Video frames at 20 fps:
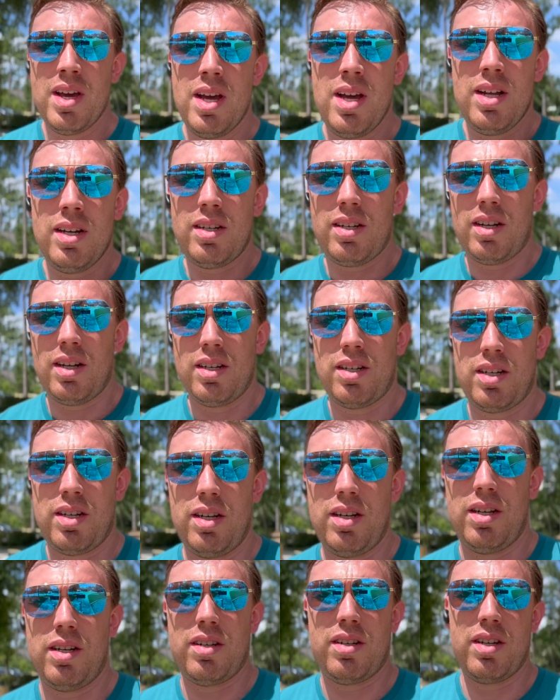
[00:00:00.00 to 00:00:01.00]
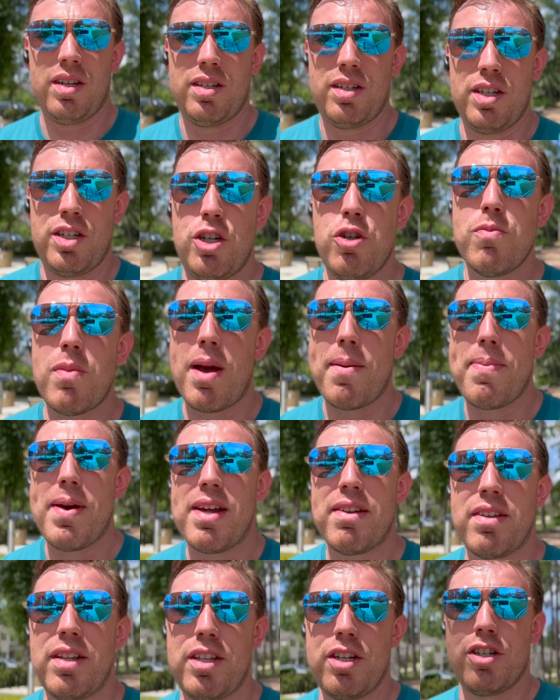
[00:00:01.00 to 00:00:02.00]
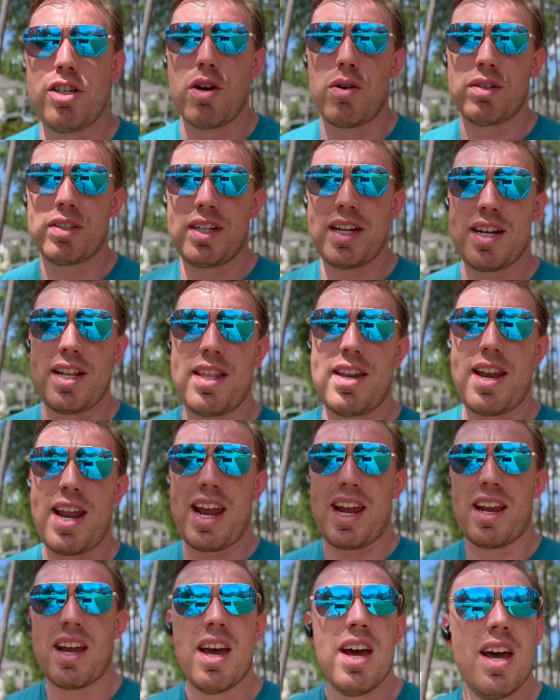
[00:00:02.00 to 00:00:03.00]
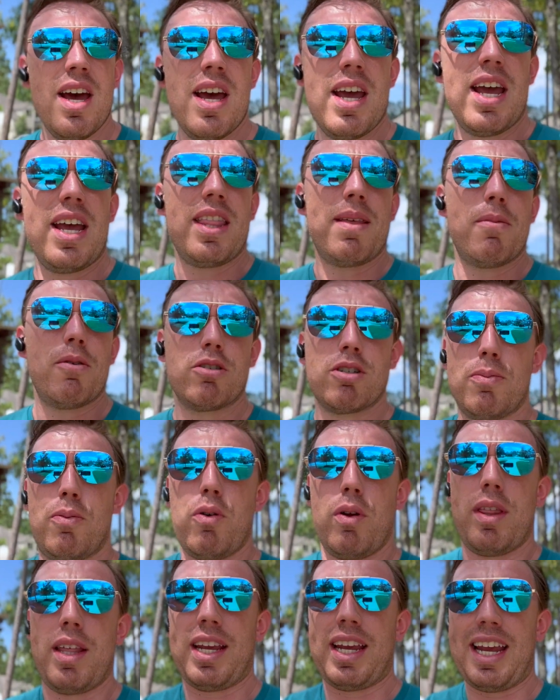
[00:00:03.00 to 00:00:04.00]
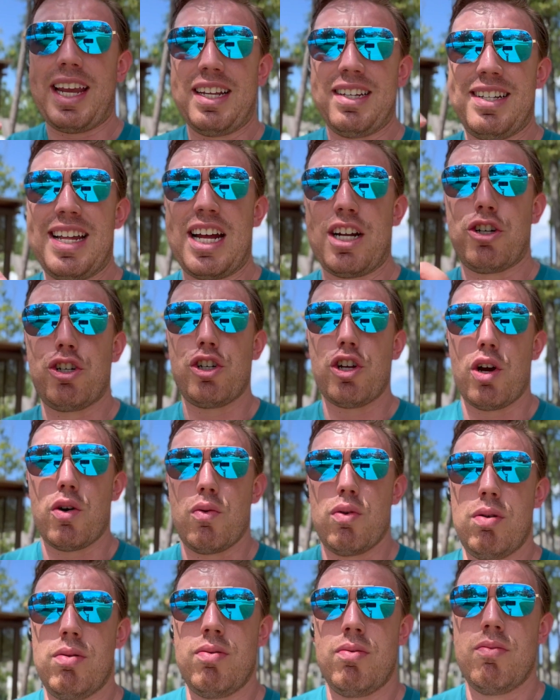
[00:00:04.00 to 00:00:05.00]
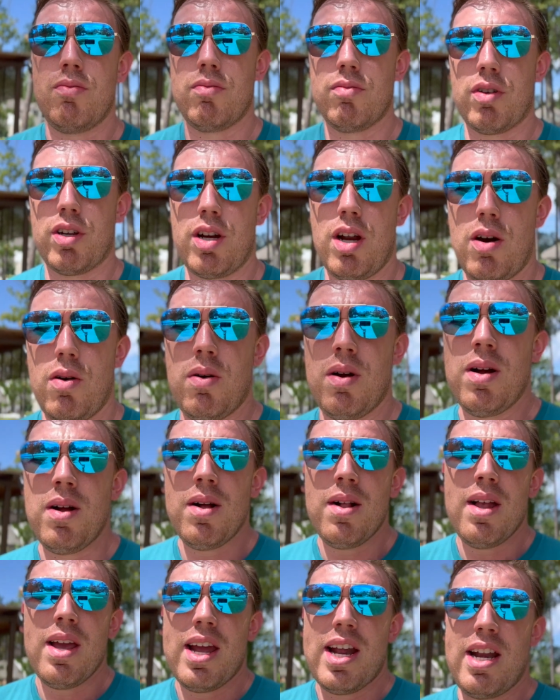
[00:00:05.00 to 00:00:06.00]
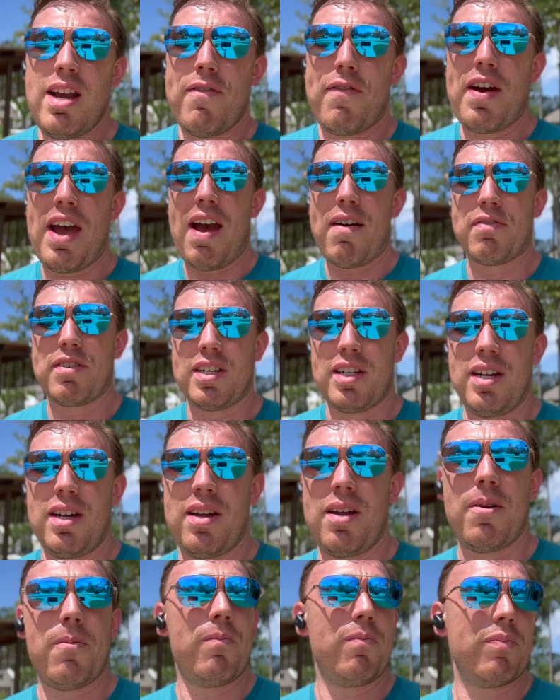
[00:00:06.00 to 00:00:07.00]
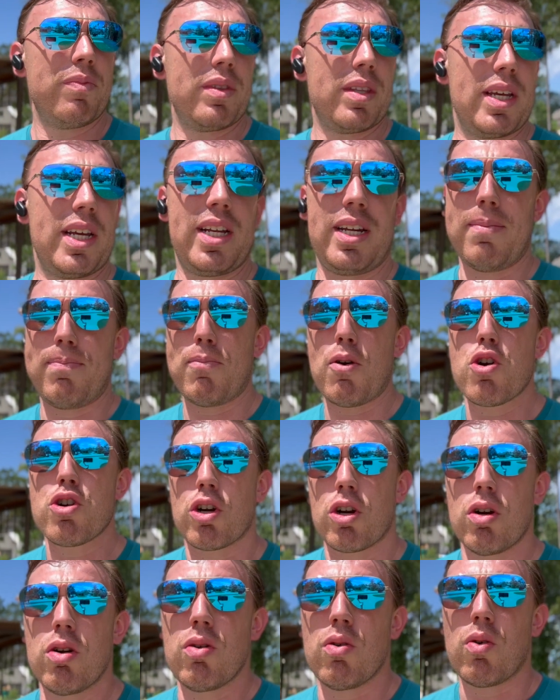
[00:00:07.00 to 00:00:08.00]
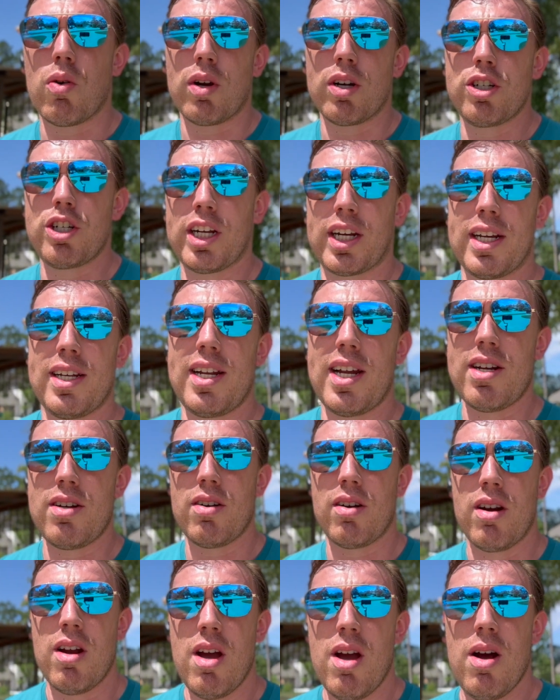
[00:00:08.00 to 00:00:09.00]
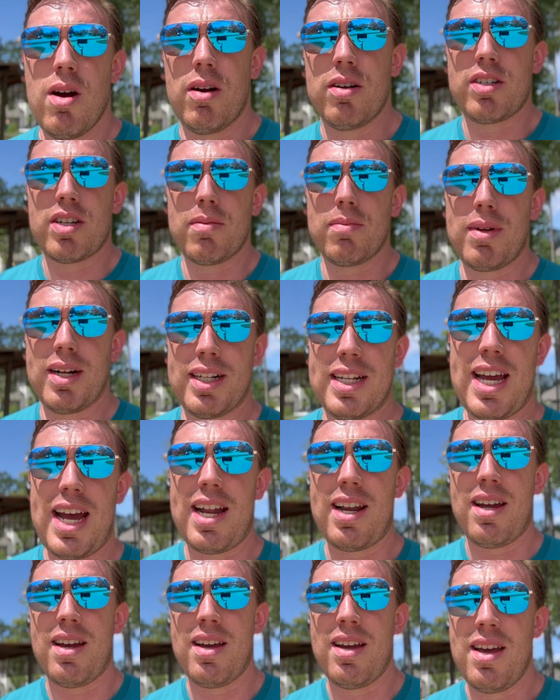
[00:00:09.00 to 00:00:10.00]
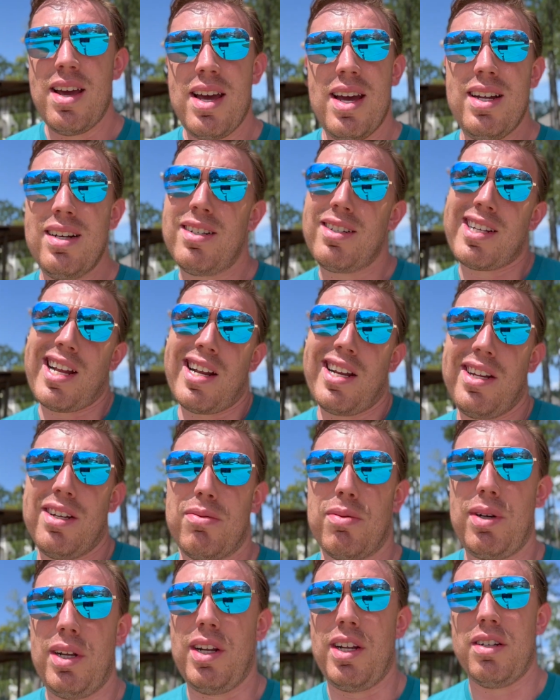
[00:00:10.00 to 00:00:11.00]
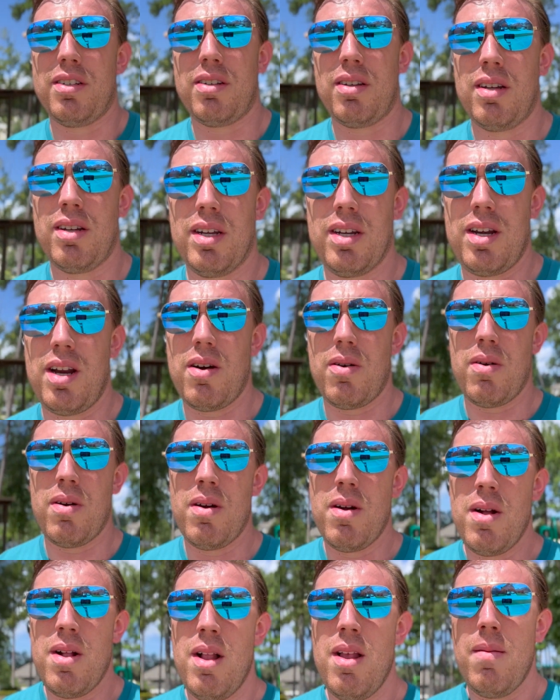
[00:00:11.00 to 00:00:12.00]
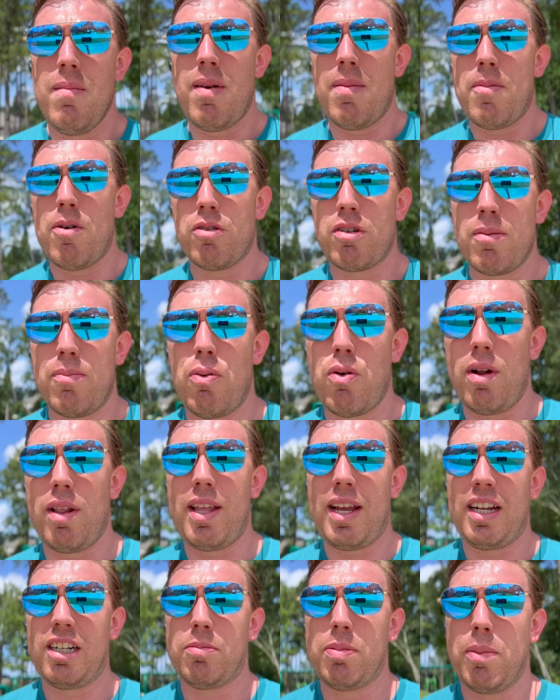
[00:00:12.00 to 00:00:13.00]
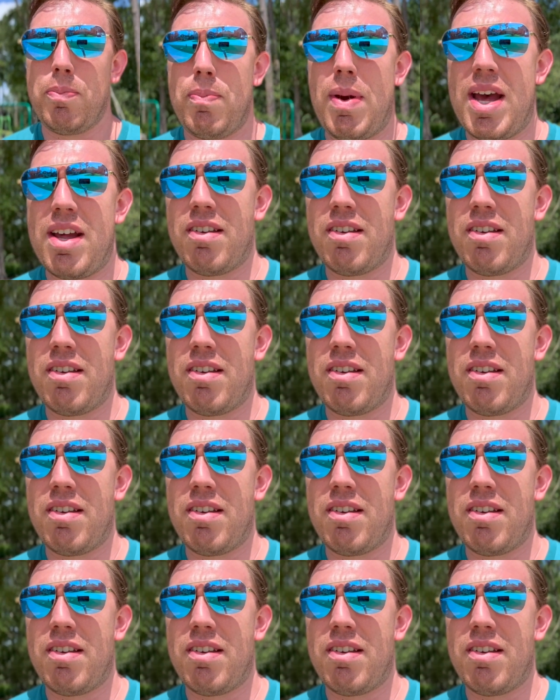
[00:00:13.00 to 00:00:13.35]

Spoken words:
to do my best at the show. Because at the end of the day, the most important thing is that show, you know. And if I have to eat a burger or a chicken tender or something like that, it just kind of is what it is, you know. The most important thing is to be